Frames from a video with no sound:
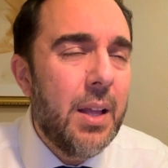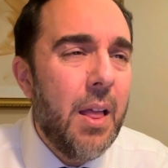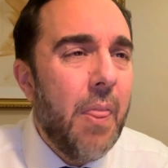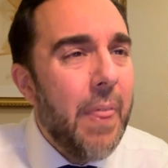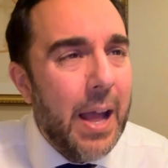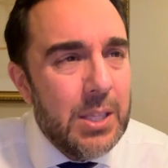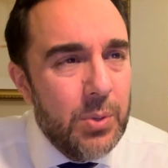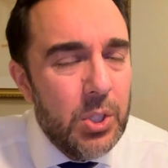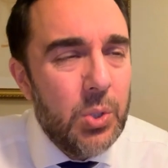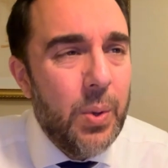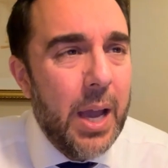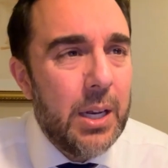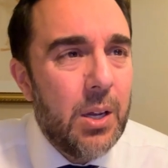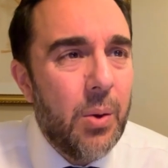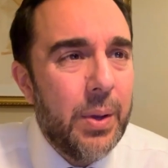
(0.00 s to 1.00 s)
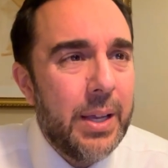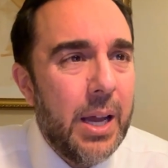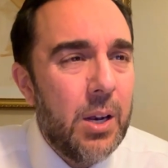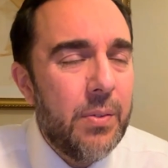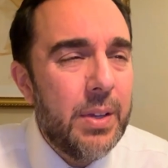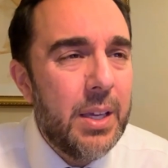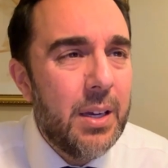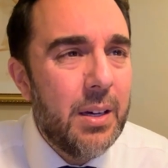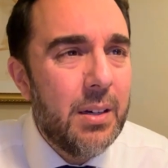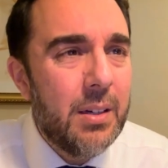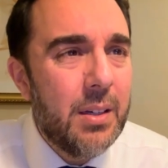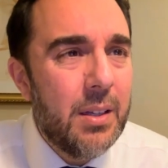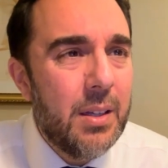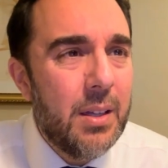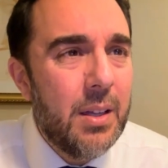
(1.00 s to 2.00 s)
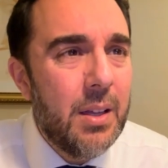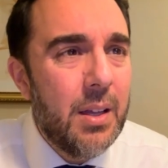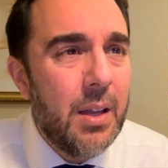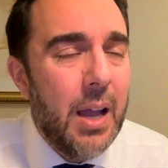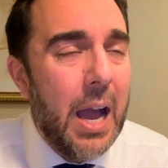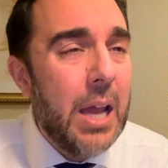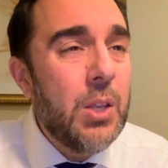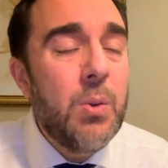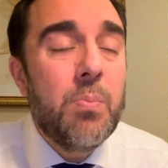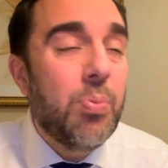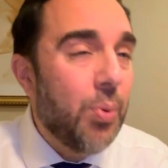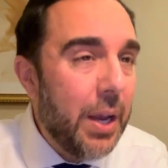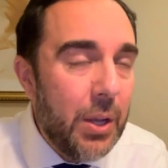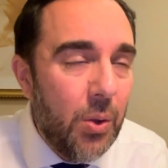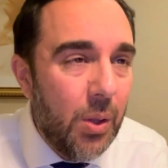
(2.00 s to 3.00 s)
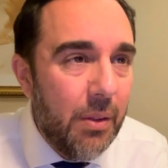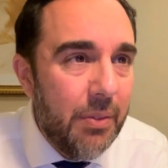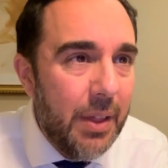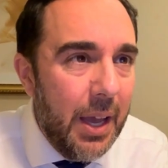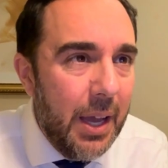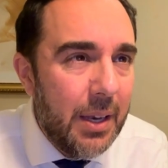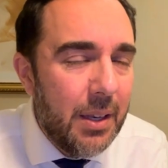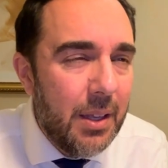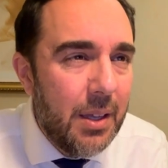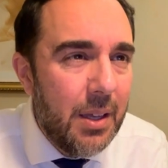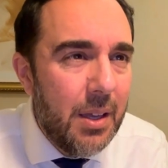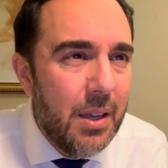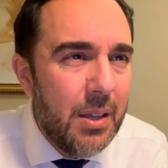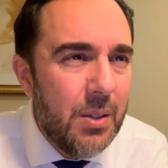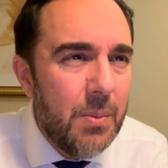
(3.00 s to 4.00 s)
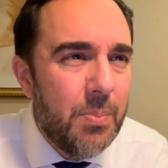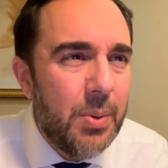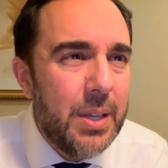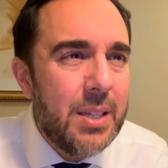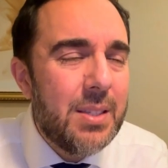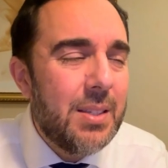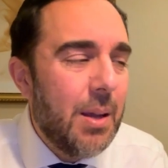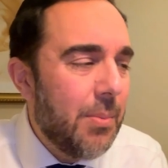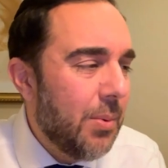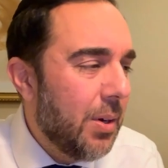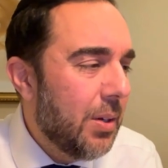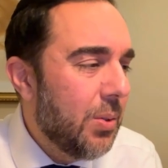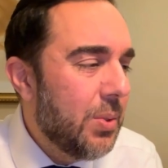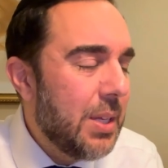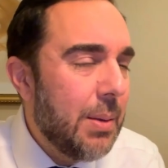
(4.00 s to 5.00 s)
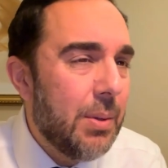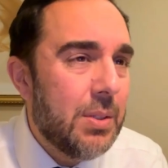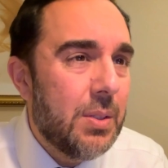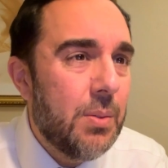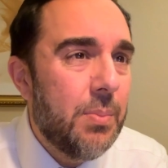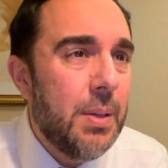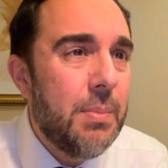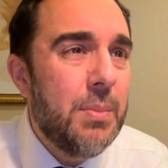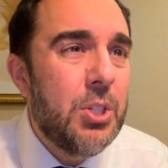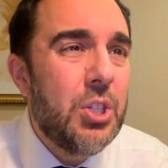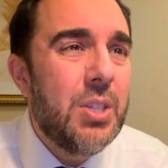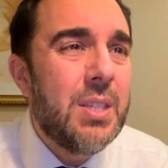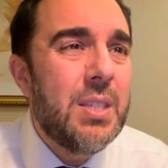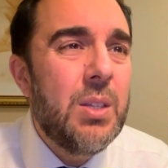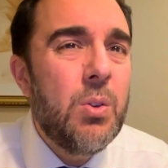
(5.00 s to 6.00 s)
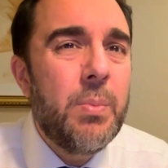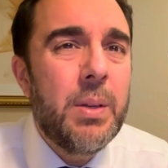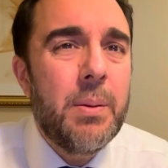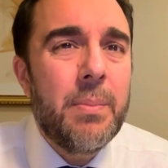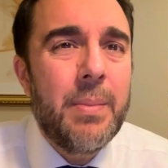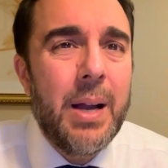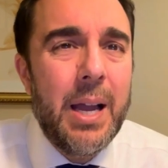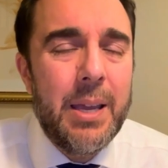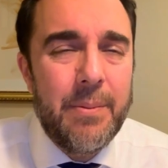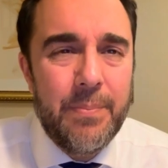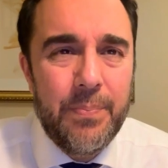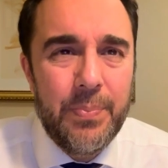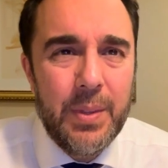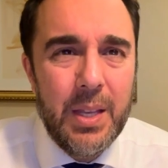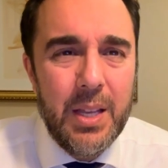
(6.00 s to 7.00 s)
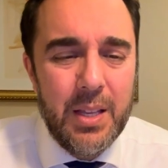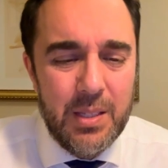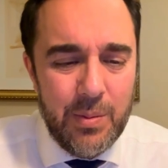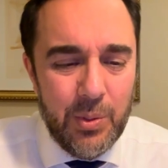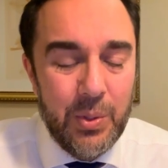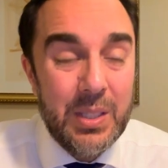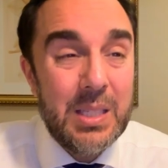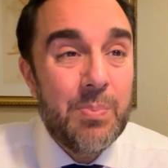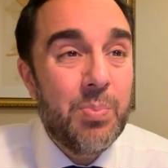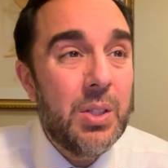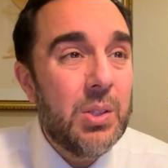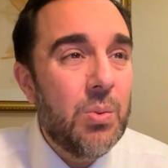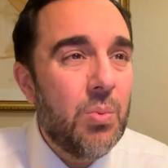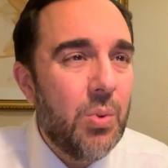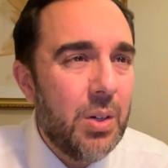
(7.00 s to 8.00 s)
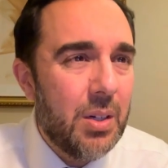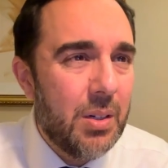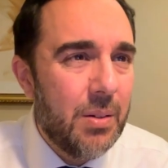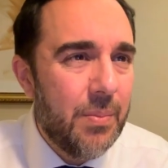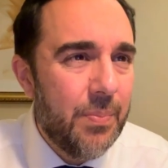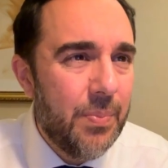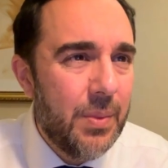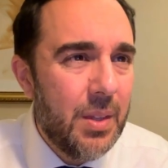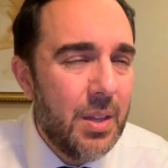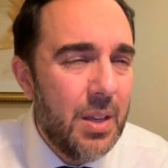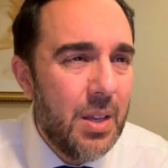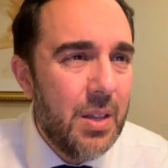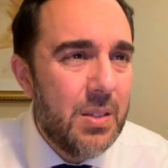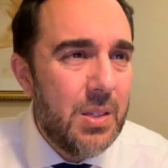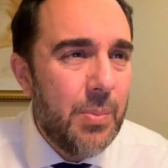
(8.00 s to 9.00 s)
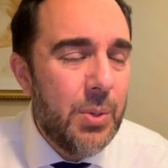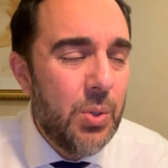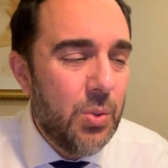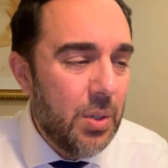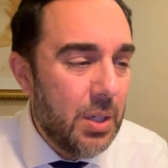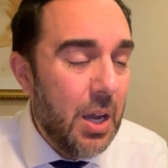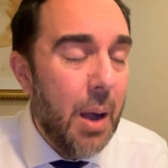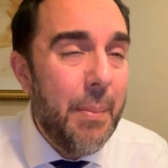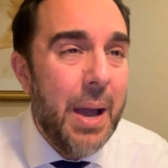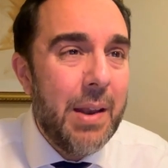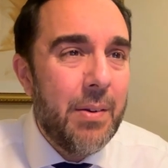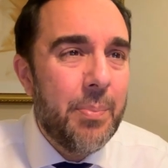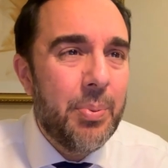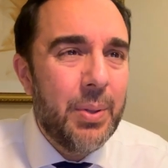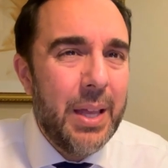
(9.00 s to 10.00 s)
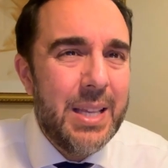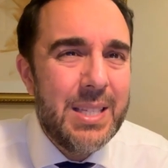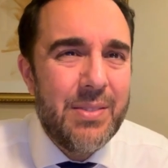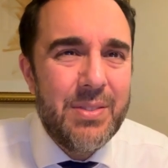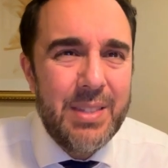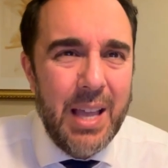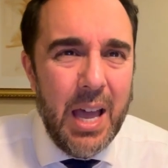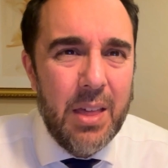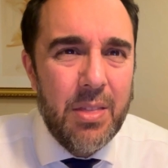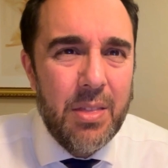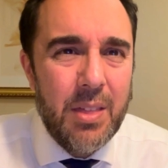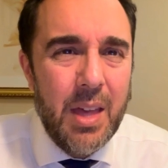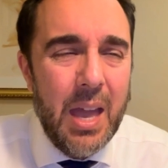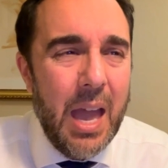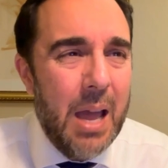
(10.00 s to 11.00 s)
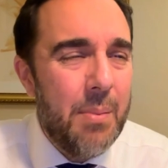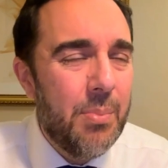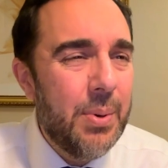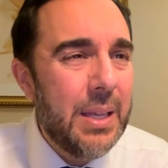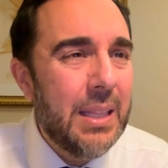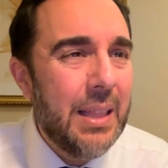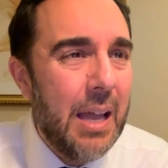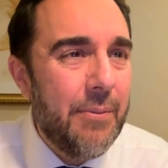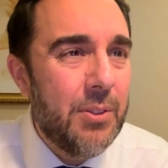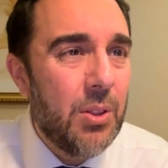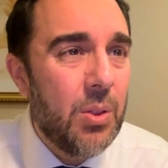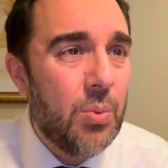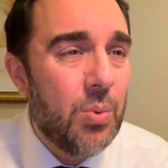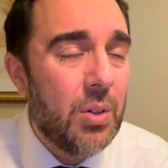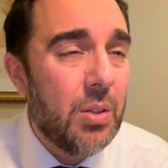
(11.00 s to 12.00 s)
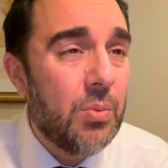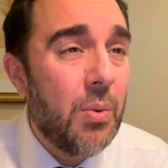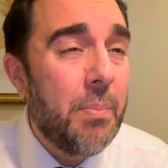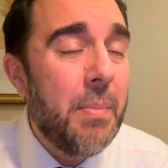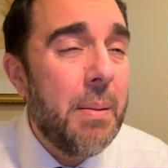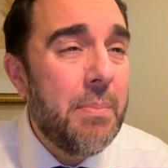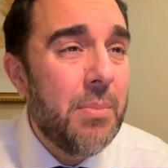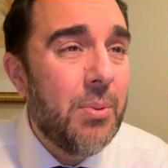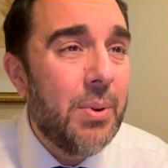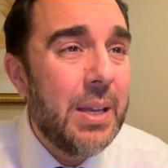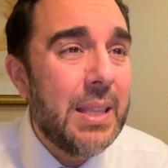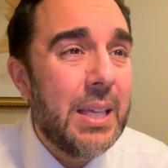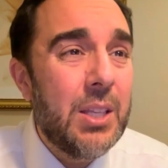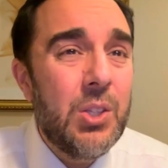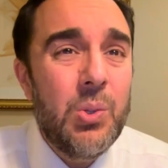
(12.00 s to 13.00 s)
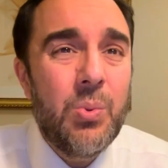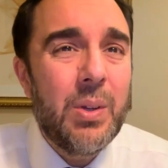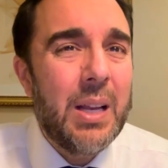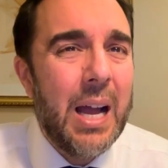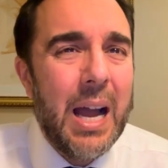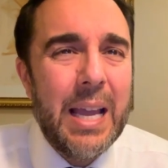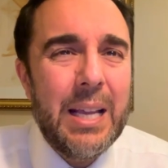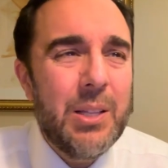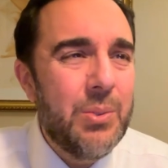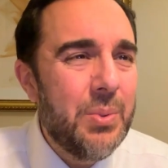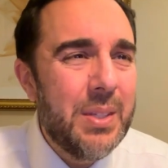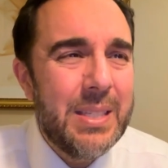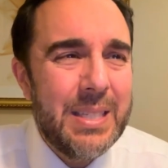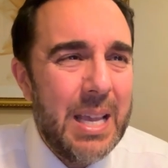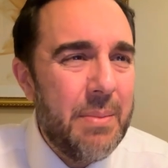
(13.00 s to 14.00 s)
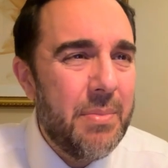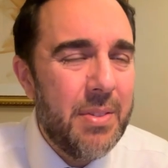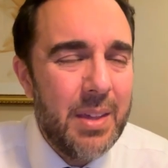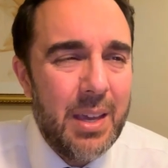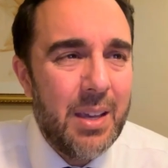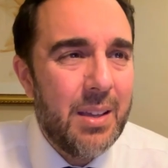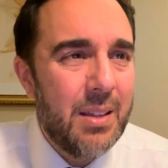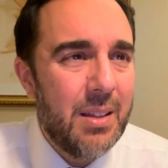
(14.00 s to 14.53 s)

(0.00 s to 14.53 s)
That's what you had going on over here. How do you break all of that? You bring someone who's able to be mishisium in a mind, someone who could split the water, someone who could come out of a place of death and bring life into the world, remembering that you and I could do the same thing.